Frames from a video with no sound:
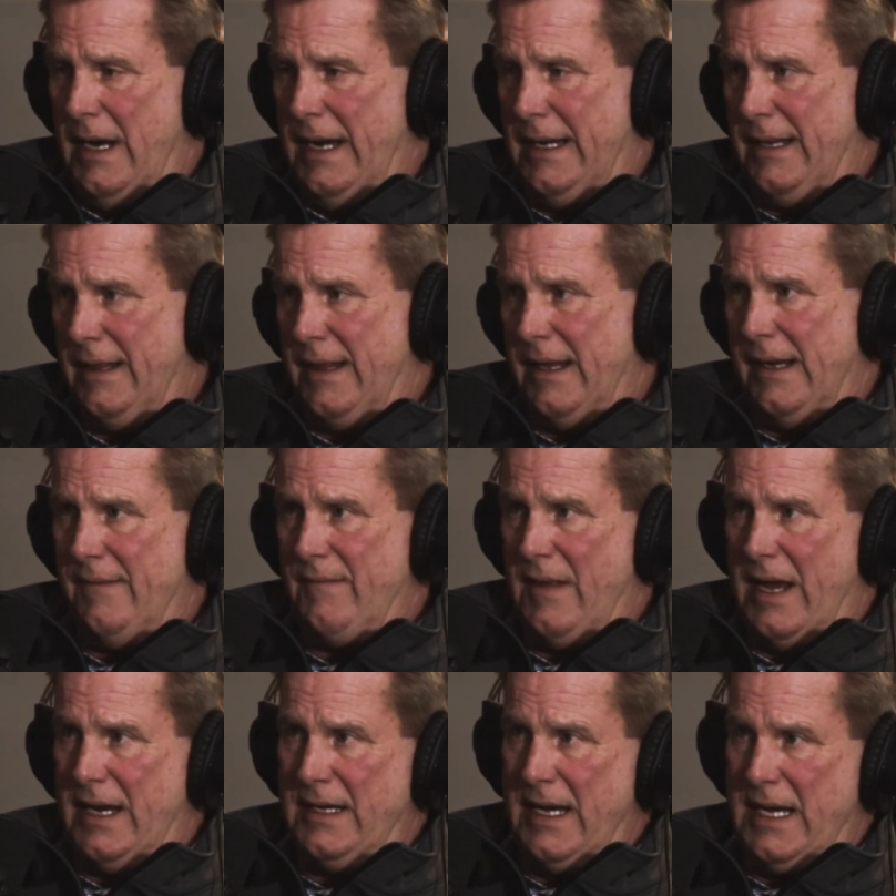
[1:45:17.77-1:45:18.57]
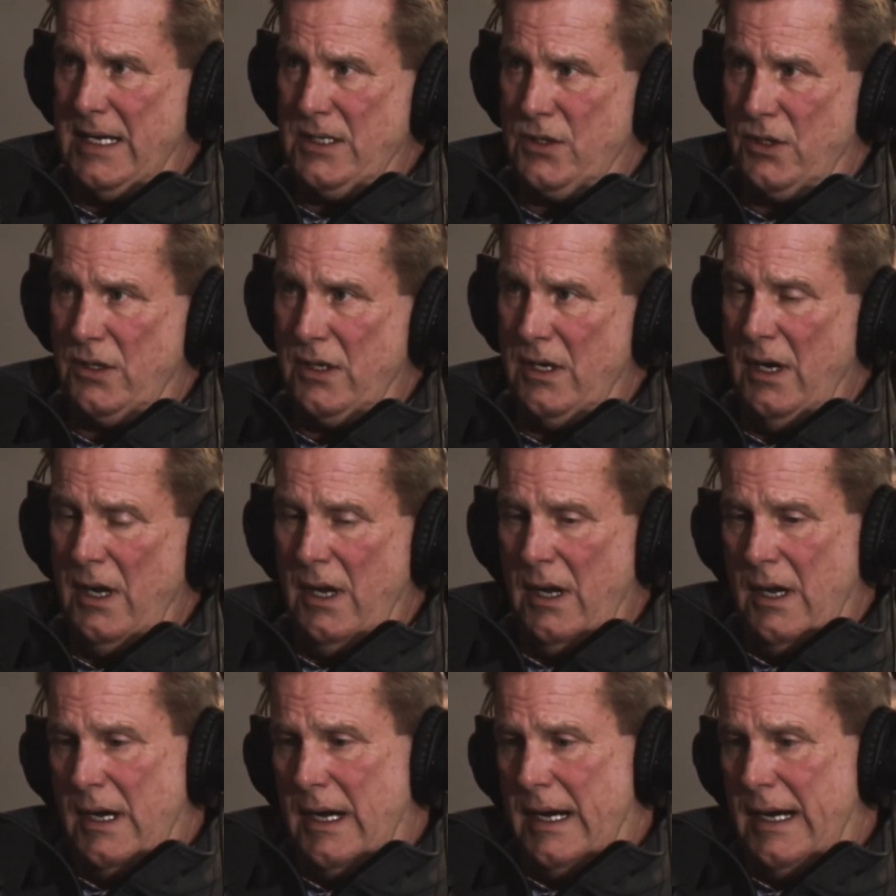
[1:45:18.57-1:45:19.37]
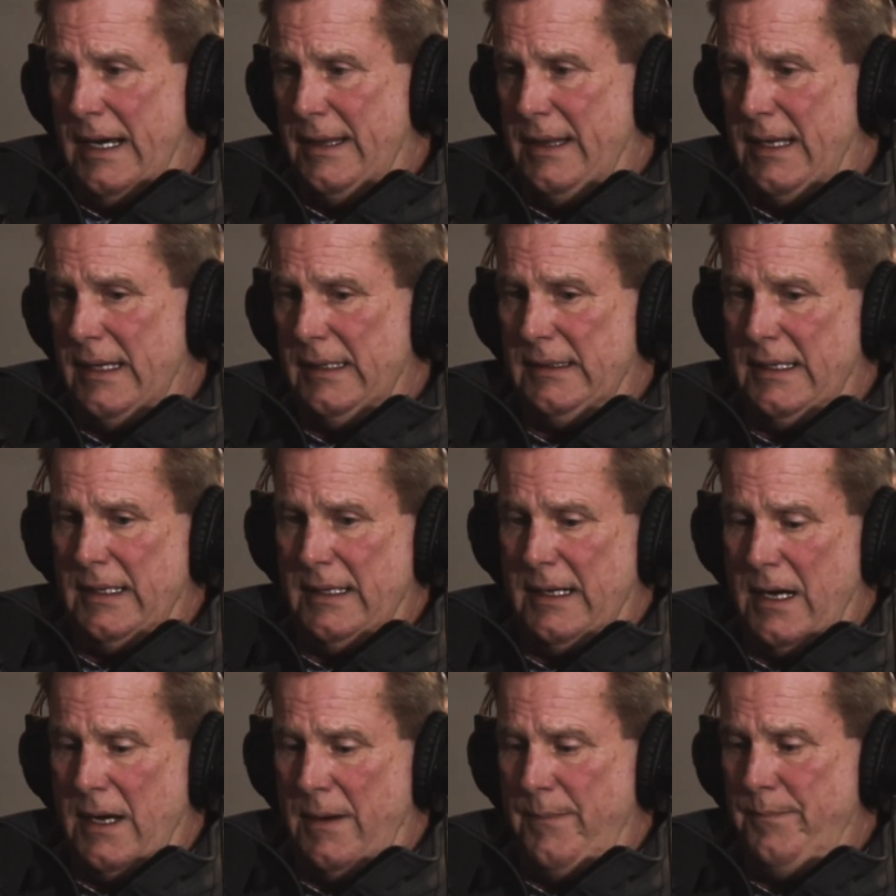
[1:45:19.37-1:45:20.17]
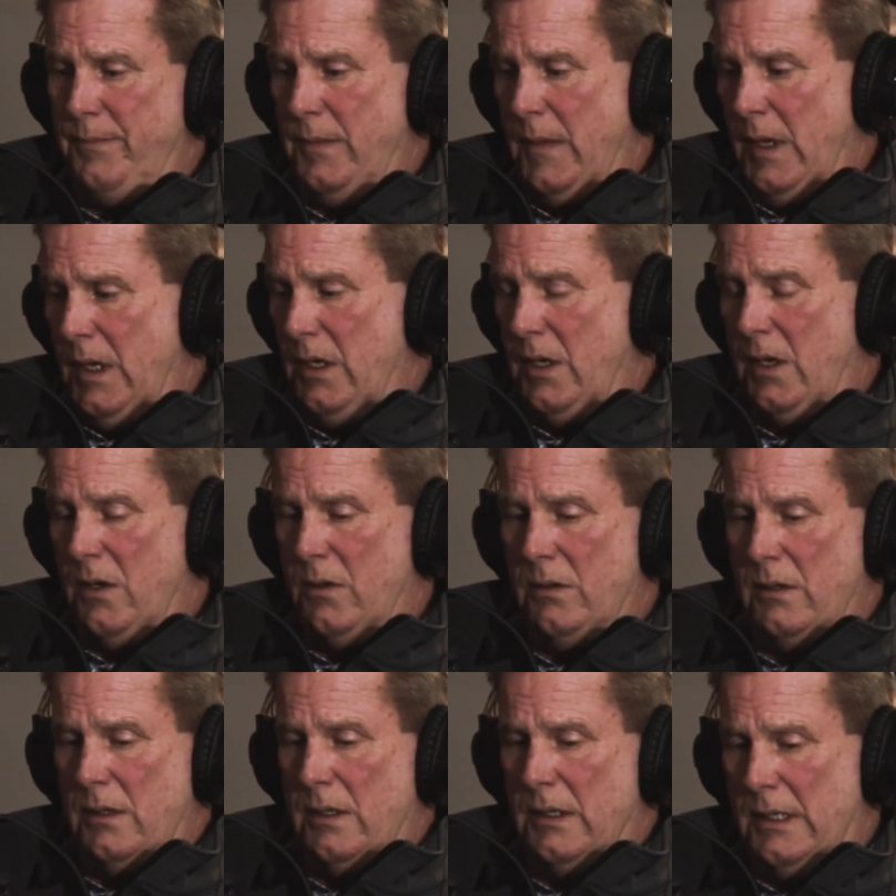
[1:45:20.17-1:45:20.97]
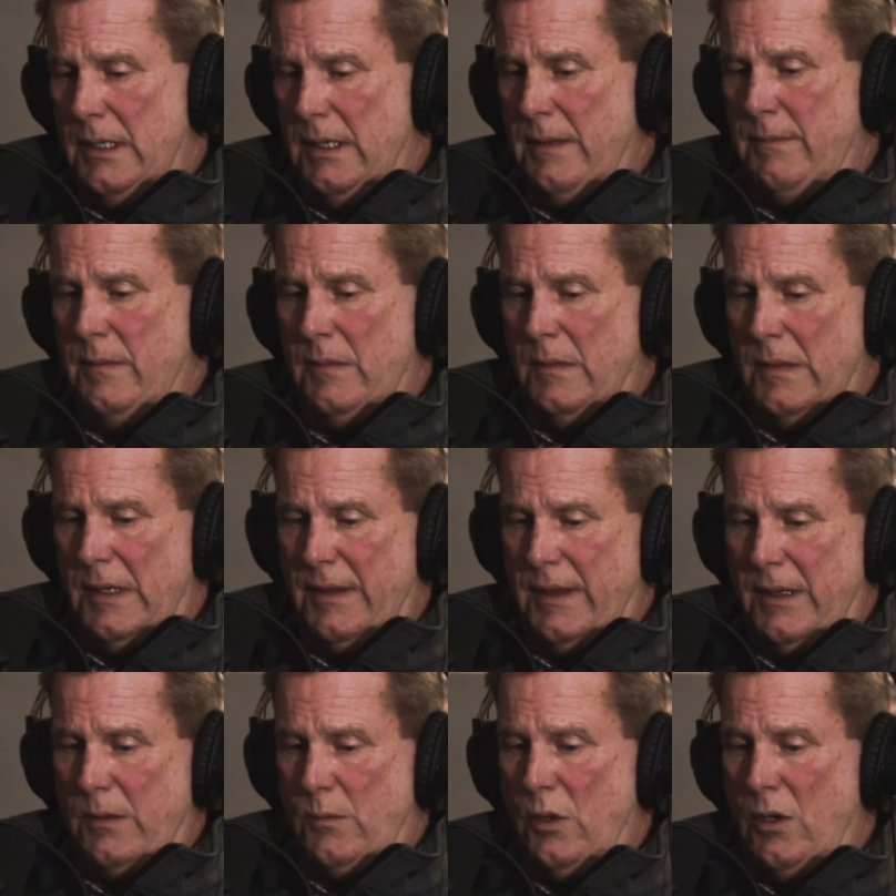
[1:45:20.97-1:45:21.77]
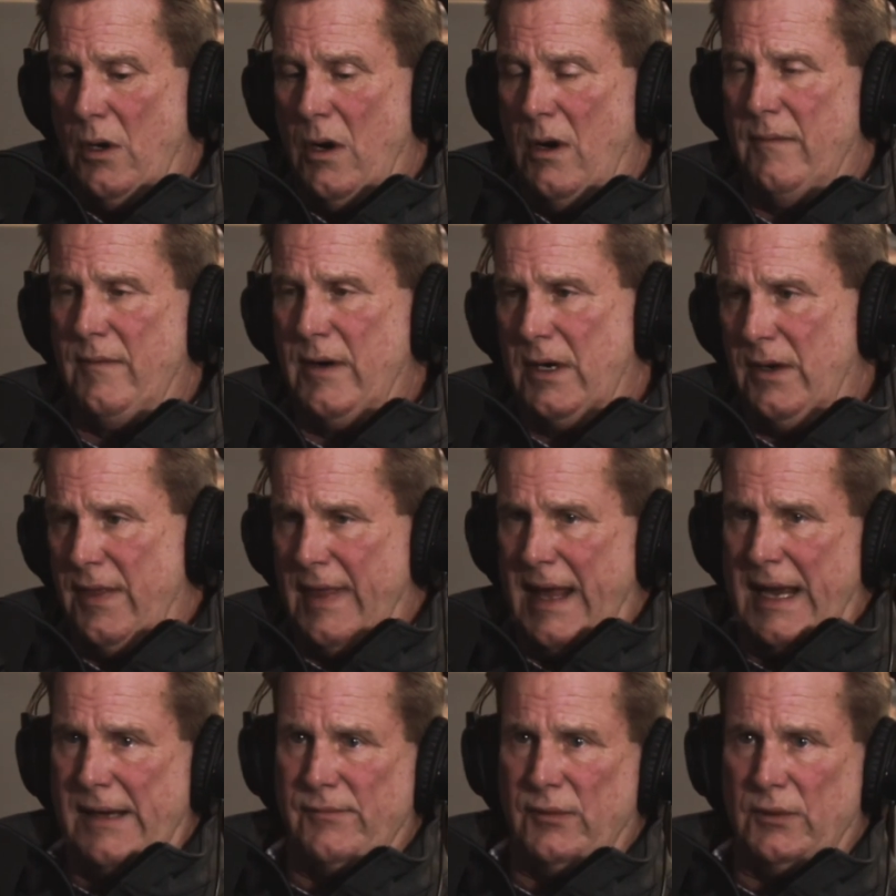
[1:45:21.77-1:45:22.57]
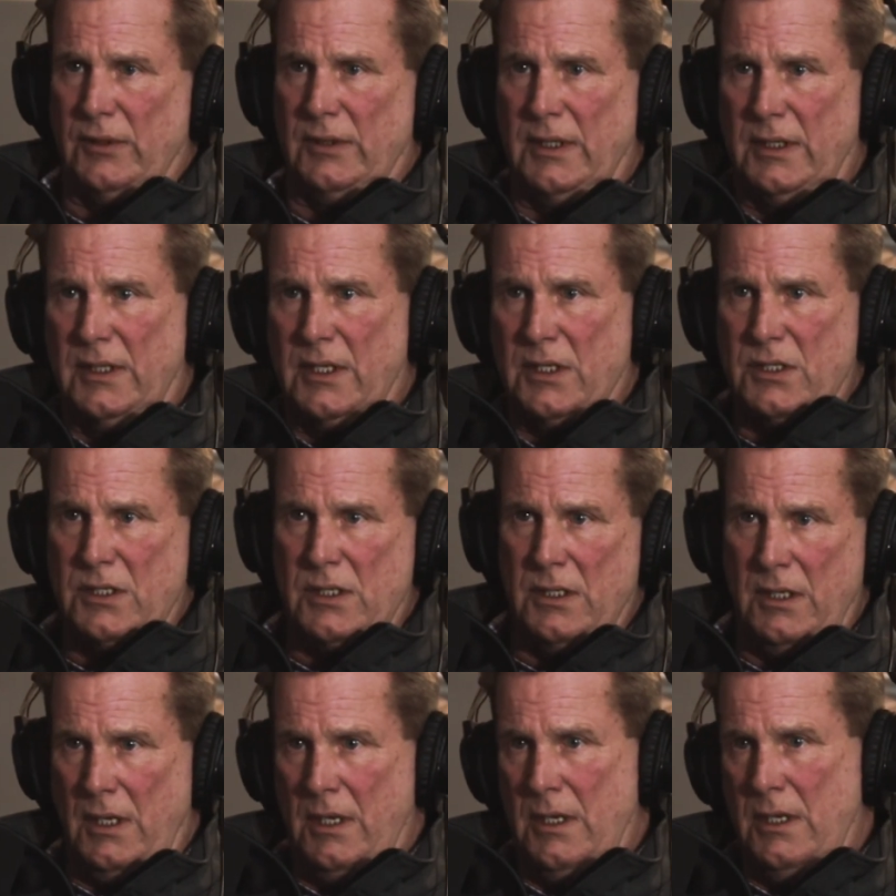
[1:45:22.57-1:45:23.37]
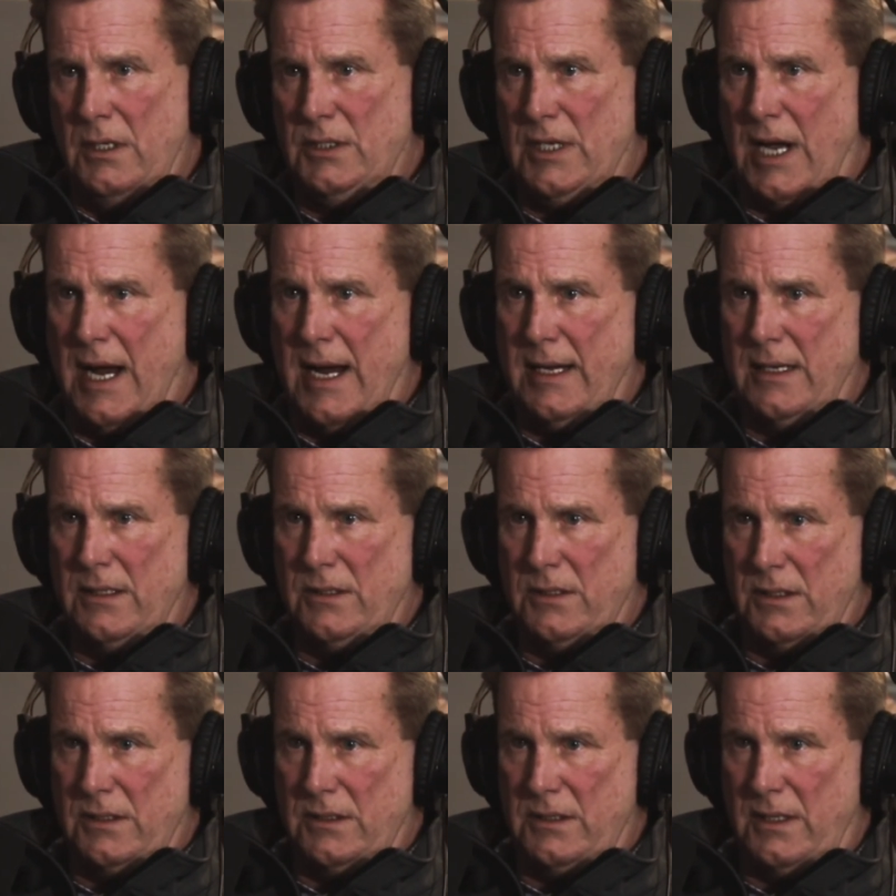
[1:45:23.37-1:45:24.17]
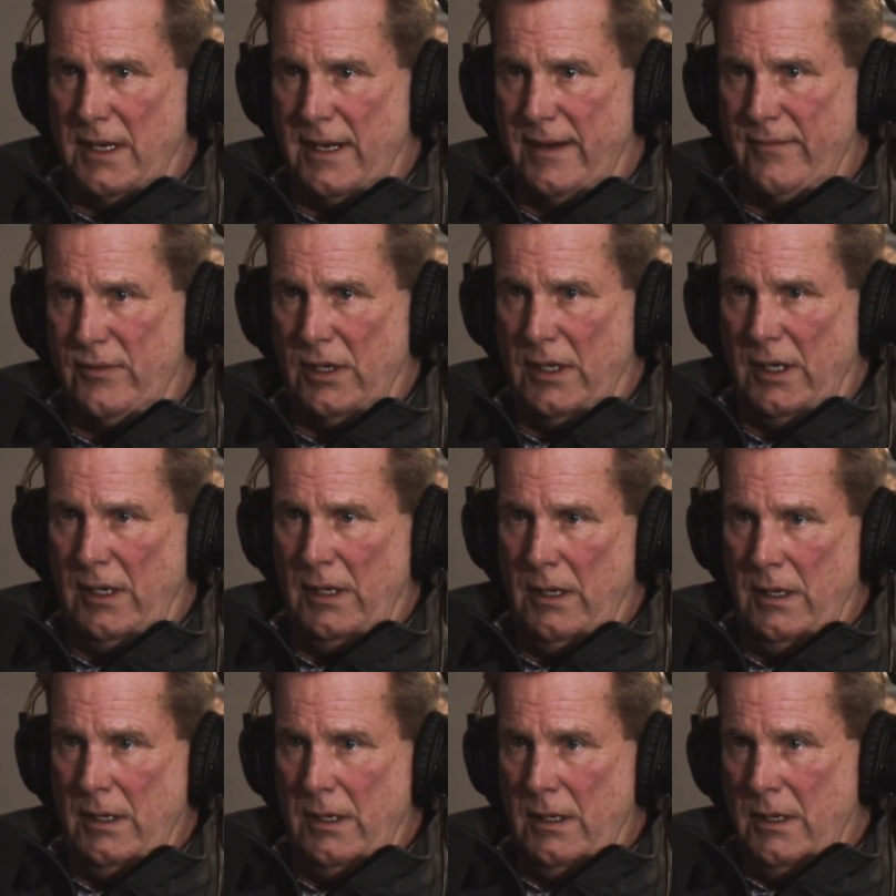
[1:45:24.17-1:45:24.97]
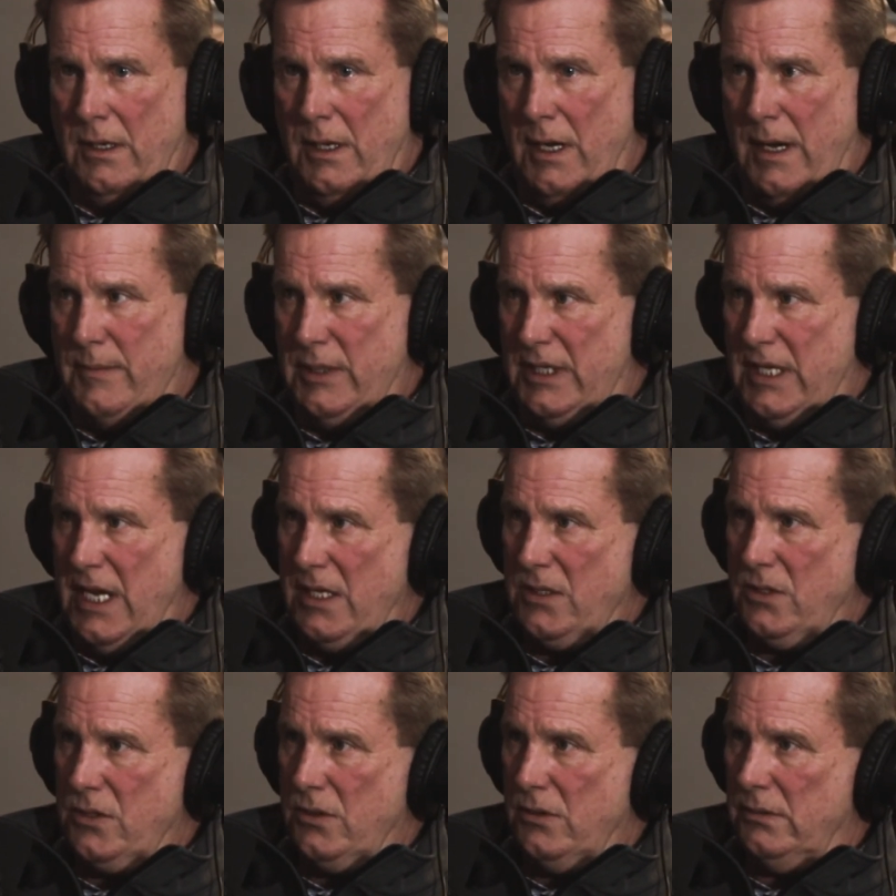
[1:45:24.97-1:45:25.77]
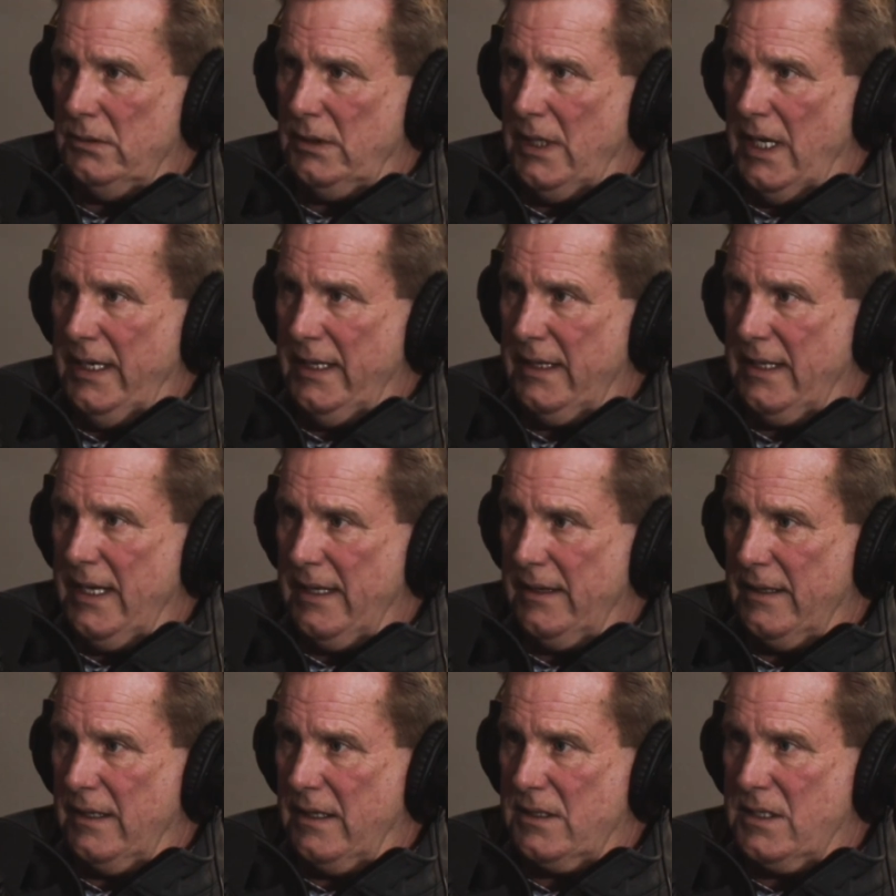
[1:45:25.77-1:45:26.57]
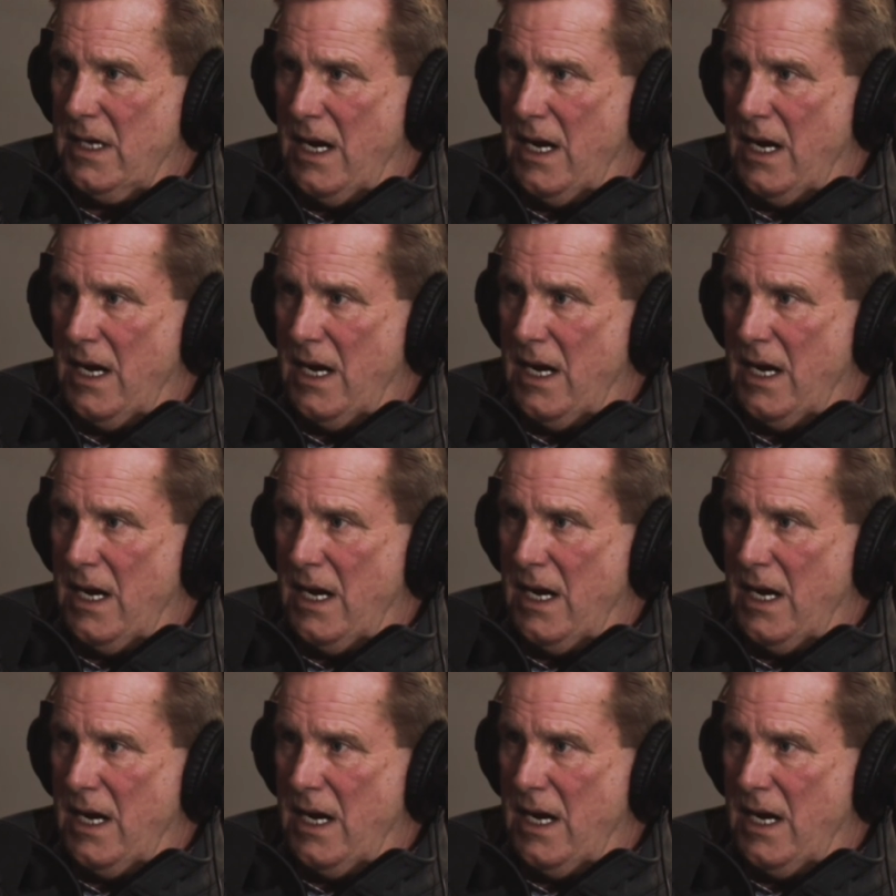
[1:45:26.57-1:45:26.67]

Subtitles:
Anything of that nature. I think that I think we're all very thankful that this science is delivering a potential light at the end of the